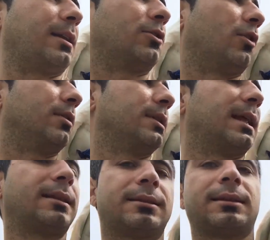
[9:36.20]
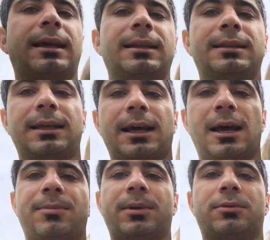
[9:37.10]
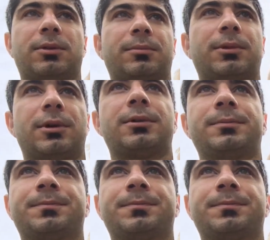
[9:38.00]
I don't let anything happen to him, you know?